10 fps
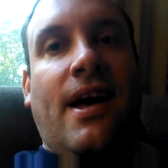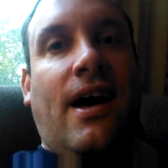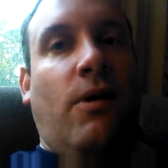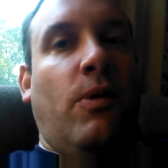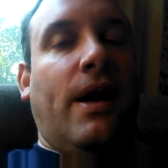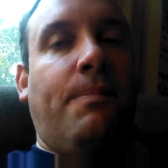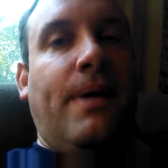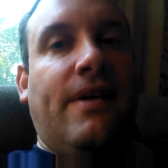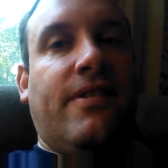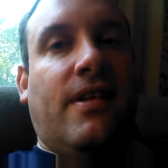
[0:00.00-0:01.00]
What it
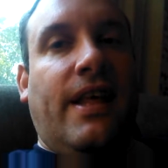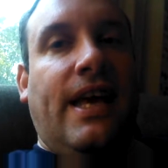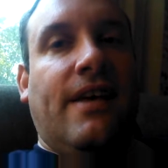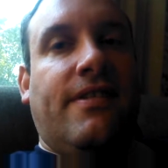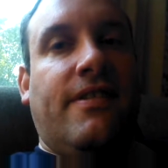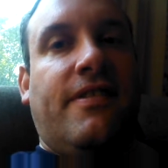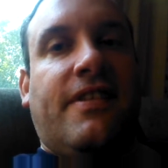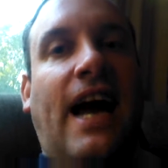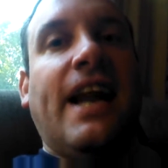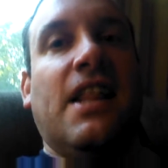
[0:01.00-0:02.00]
basically is
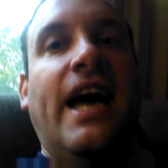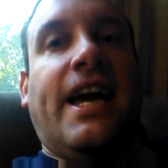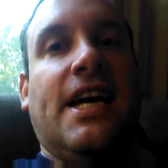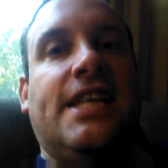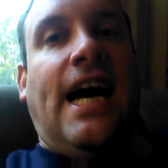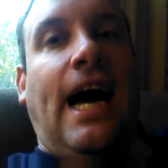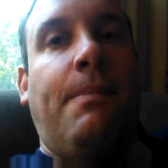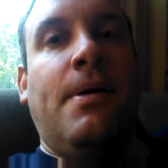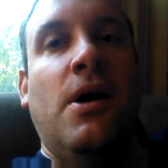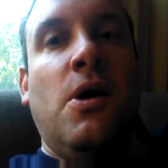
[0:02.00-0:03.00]
it's kind of like a
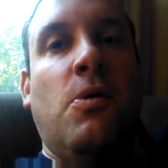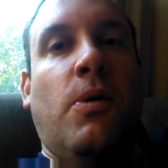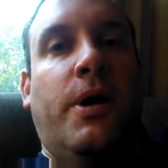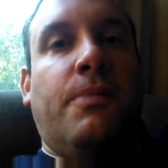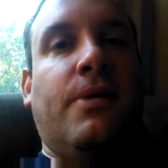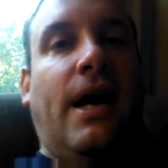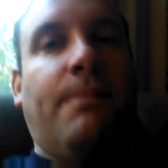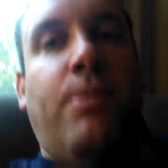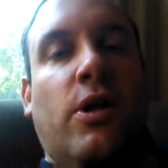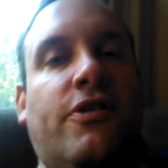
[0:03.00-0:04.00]
top, where you kind
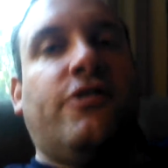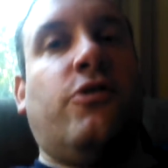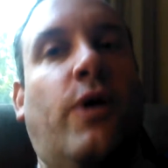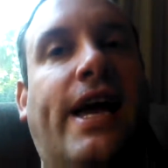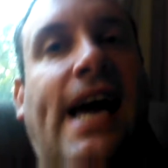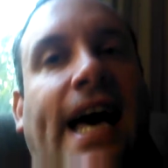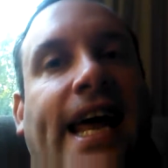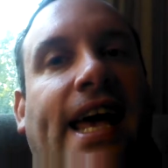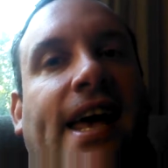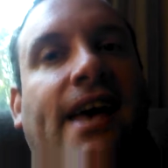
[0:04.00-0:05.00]
of pull a string on
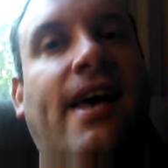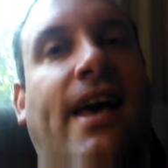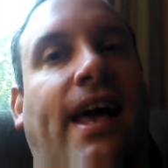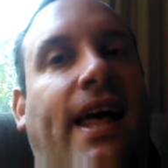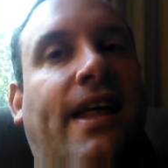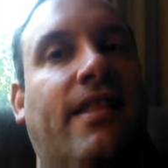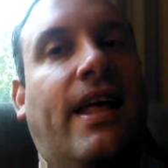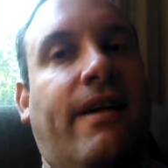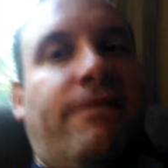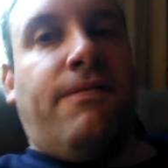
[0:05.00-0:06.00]
it, and it,
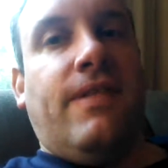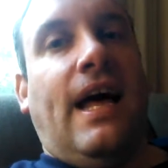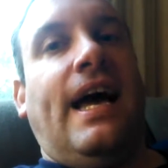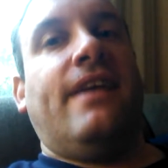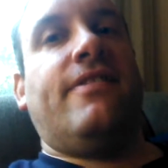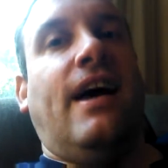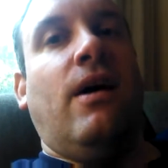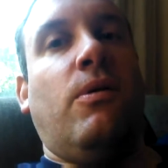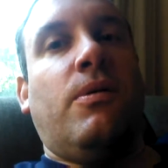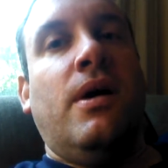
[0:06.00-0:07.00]
like, flies
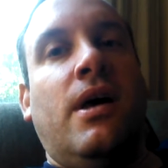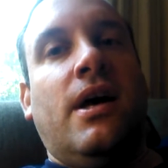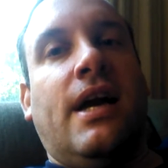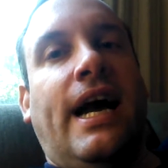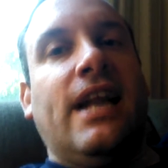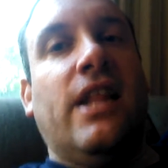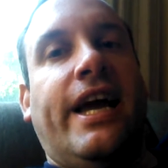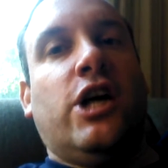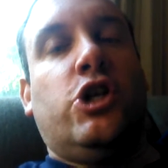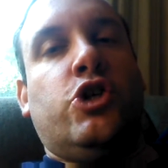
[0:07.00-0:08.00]
out, kind of
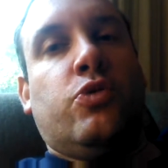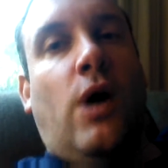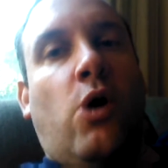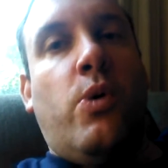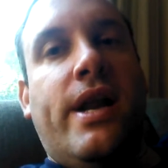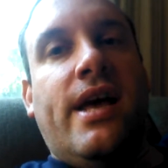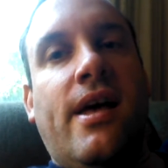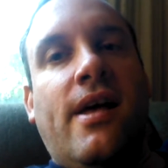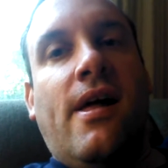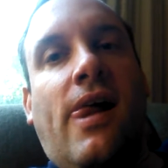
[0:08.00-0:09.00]
like a drone,
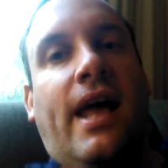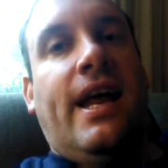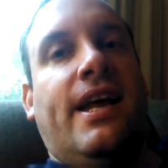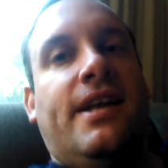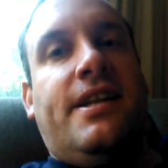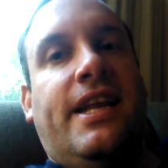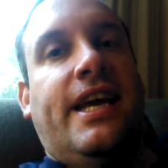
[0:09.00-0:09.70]
and it